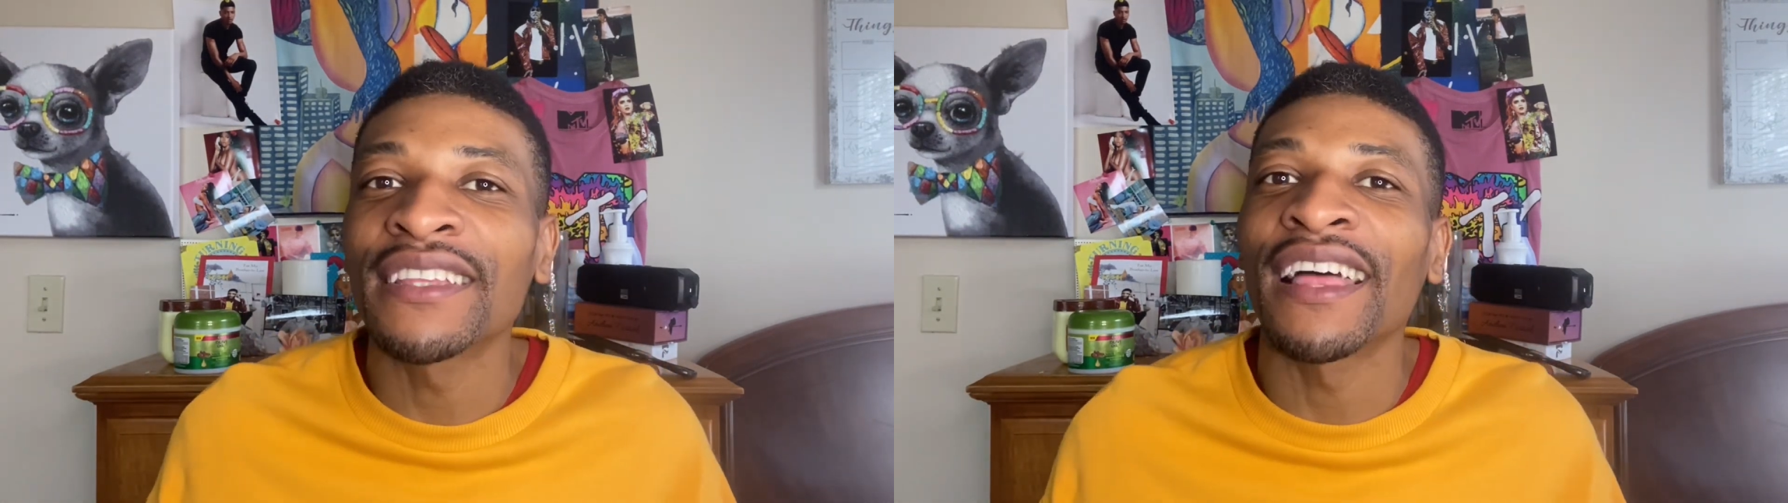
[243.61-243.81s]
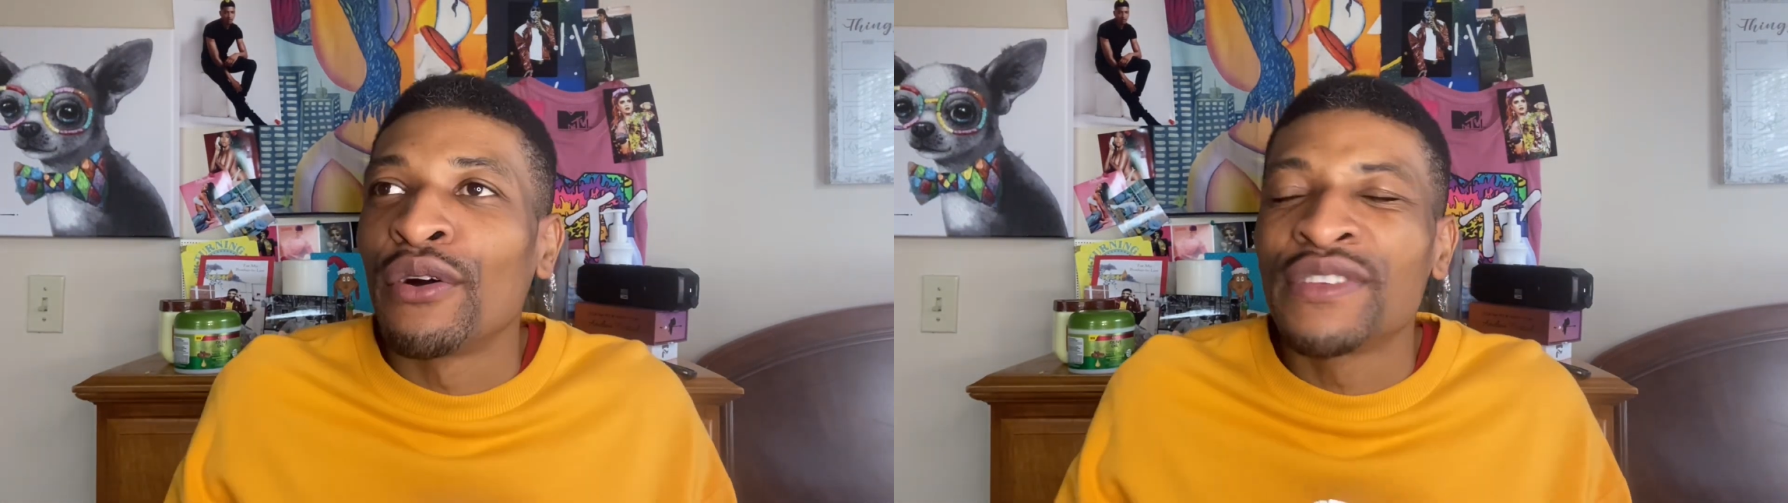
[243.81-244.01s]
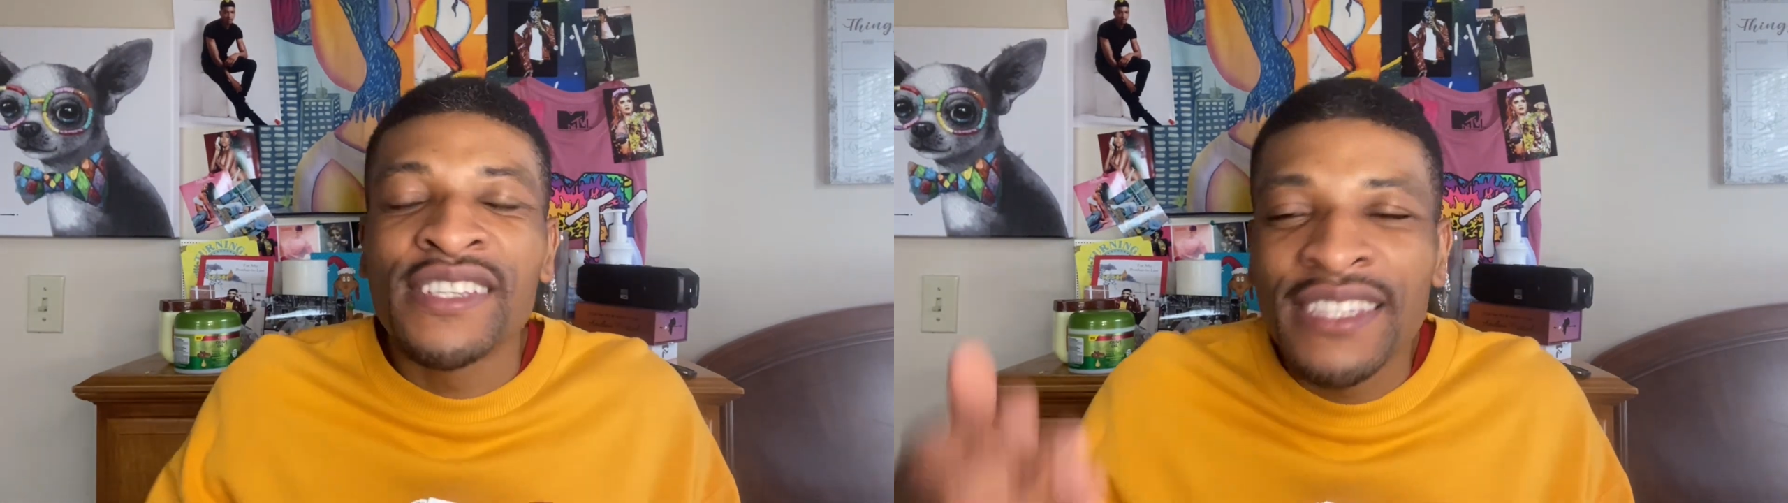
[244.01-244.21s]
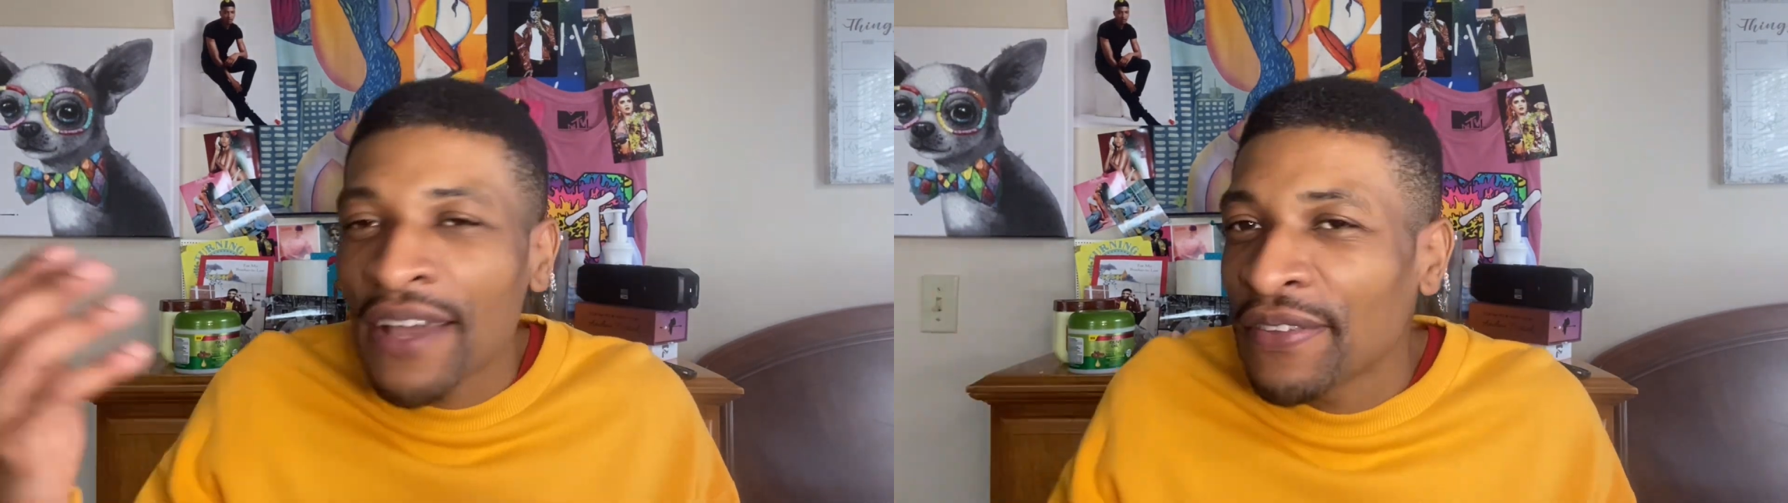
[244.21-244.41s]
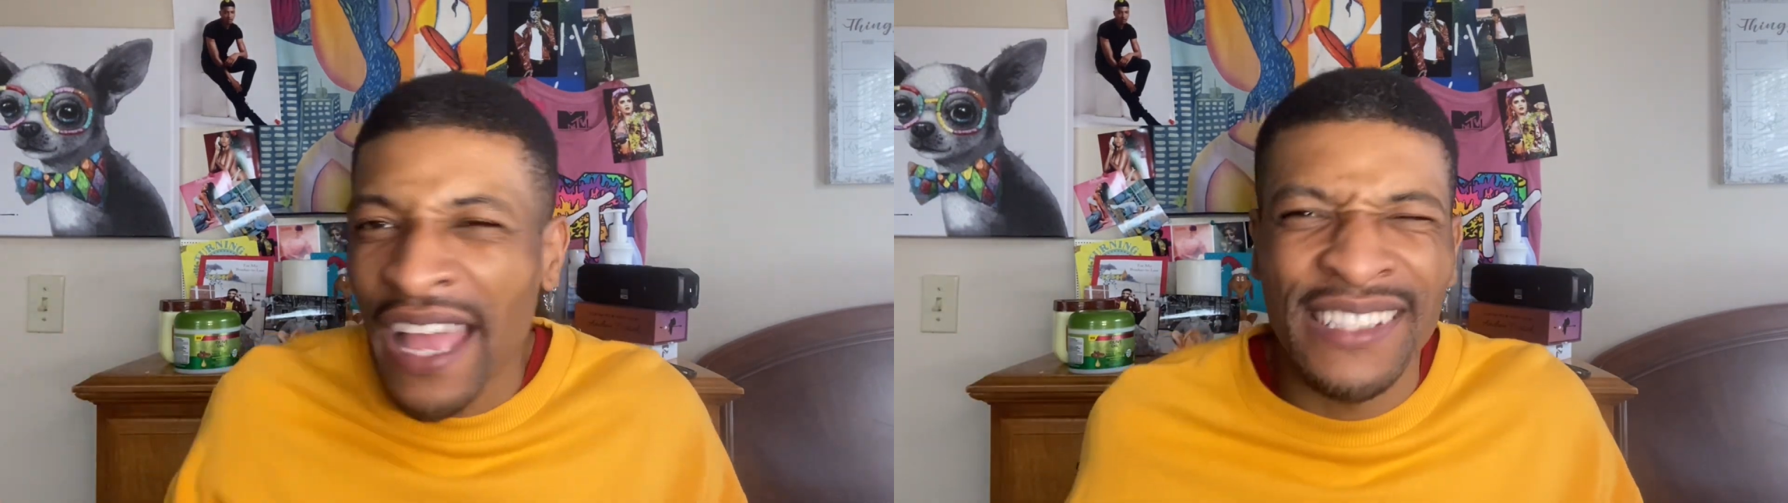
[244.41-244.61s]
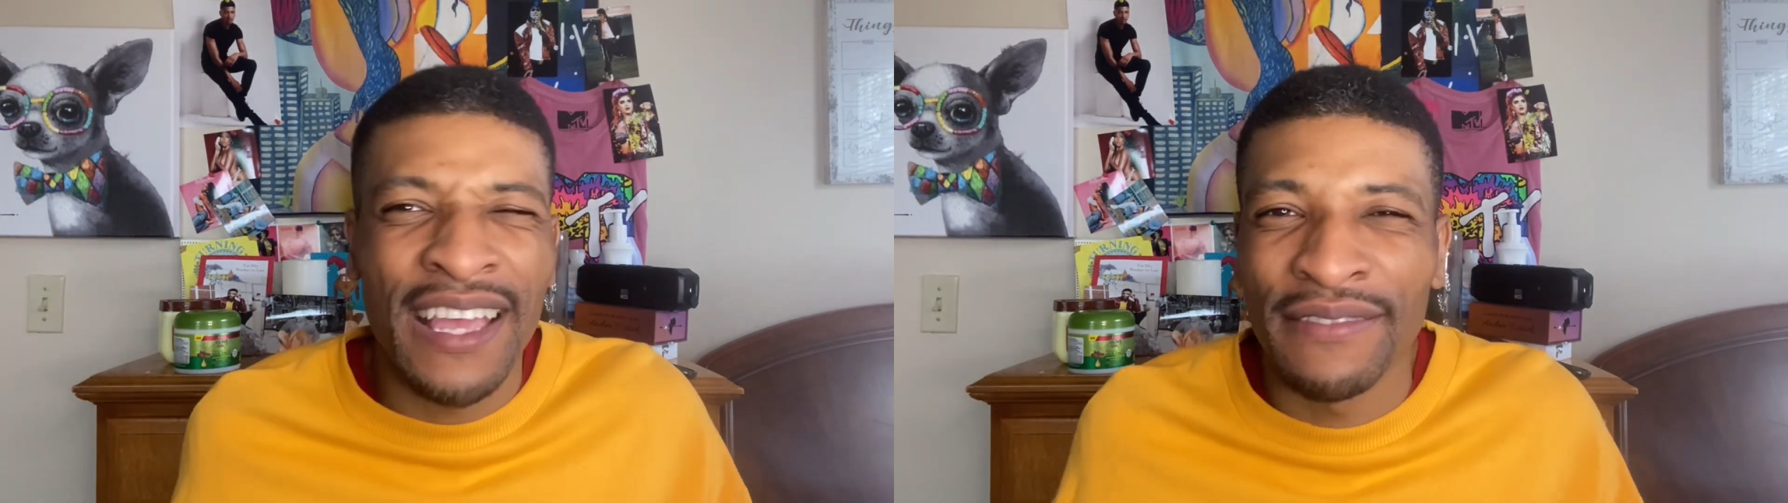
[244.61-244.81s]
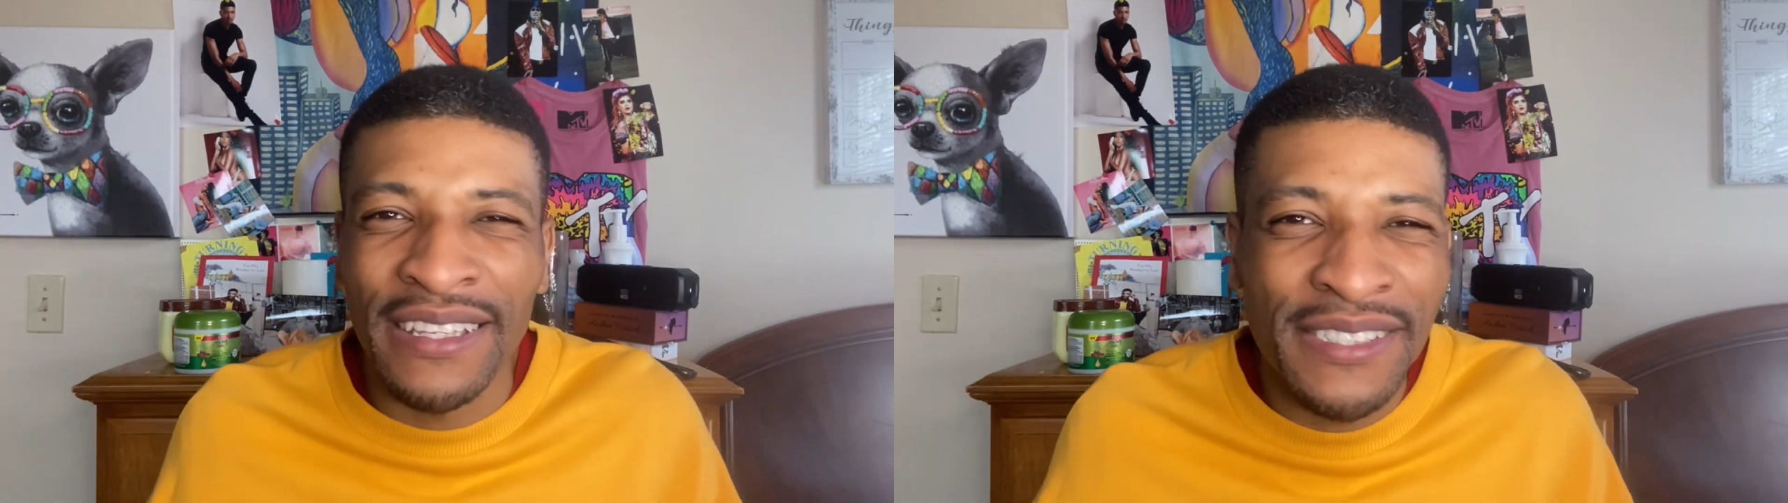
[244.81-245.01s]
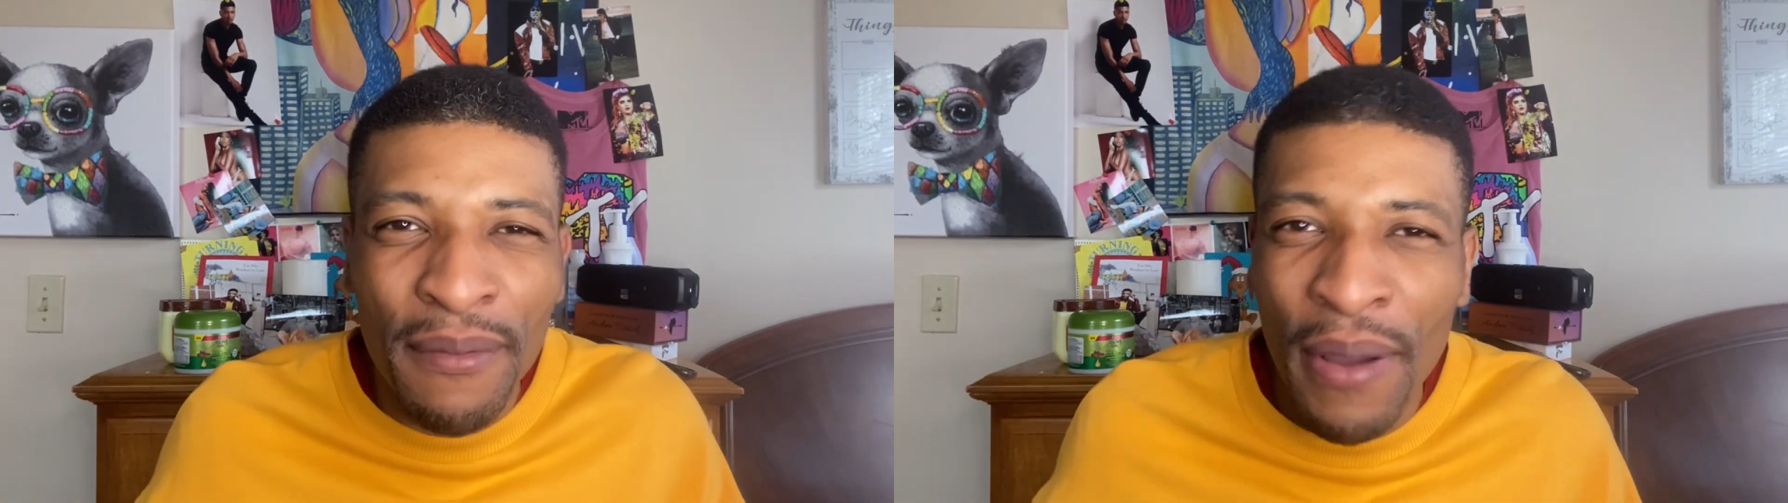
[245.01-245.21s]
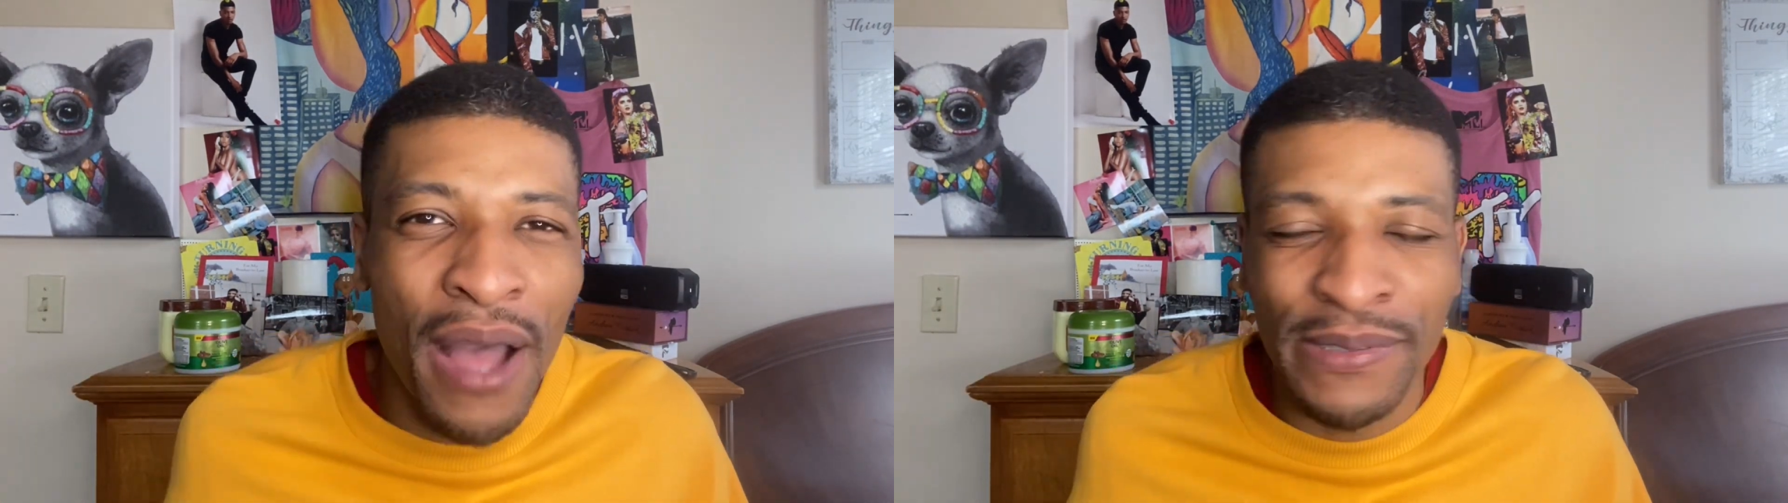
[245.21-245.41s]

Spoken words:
like she definitely has to have like some pop